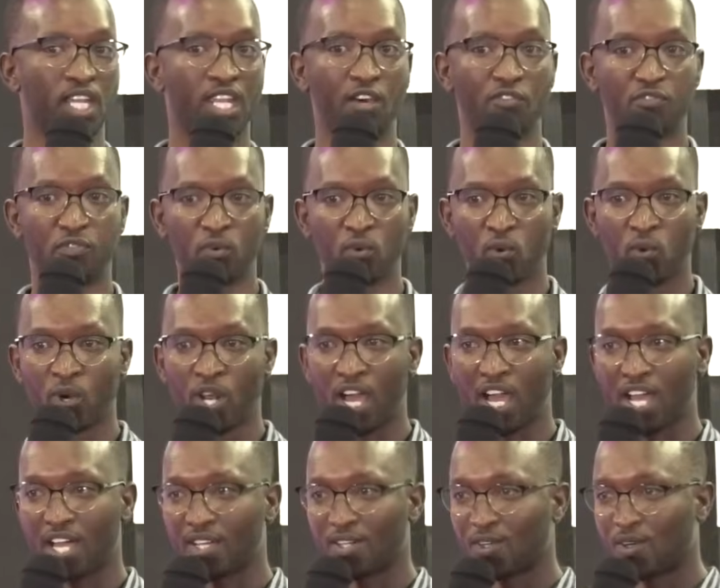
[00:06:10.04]

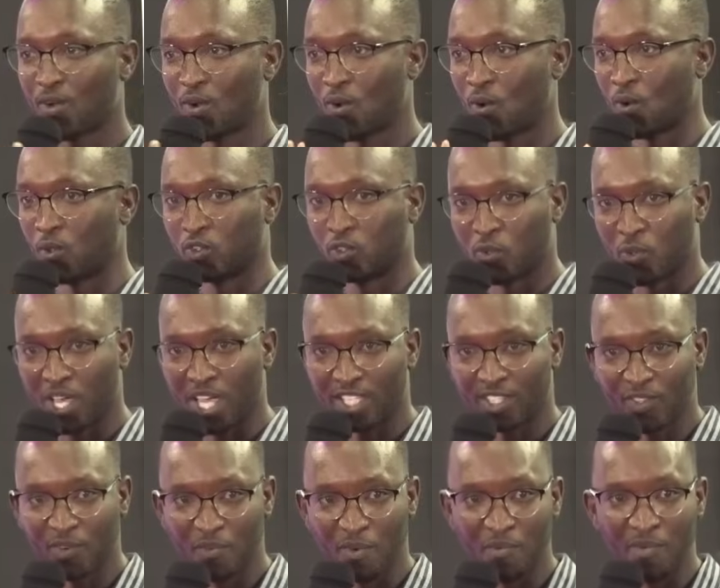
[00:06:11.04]
nafungura uturaya
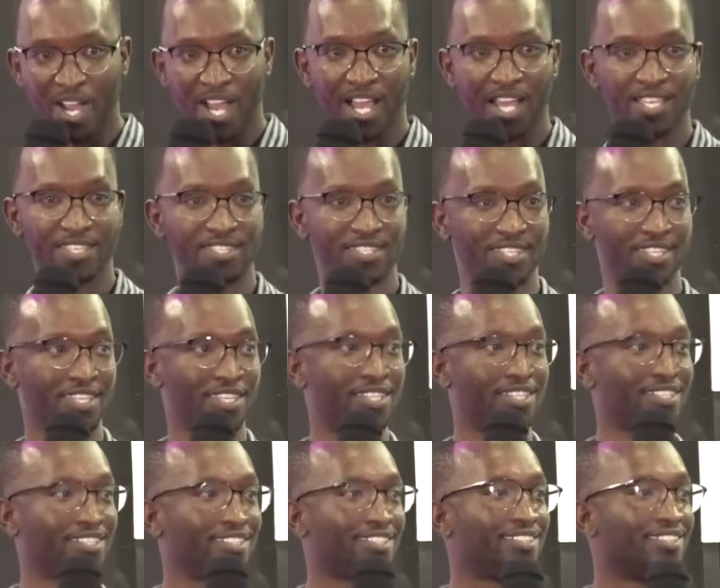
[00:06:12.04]
two mu
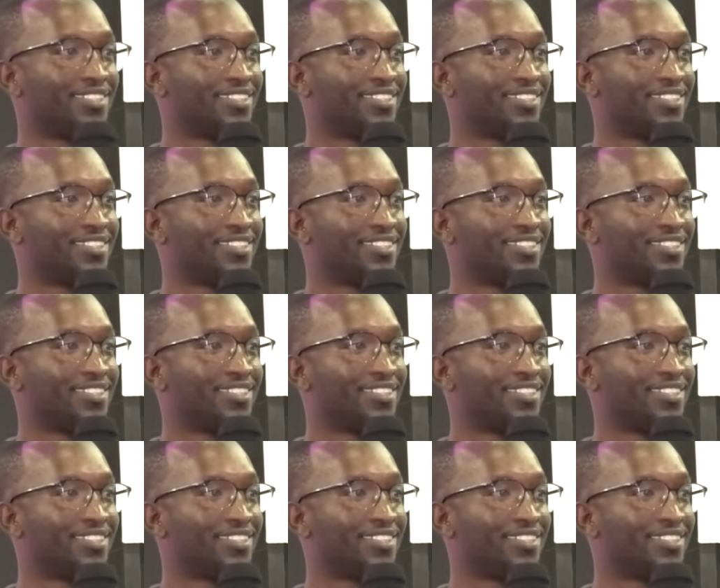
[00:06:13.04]
mazi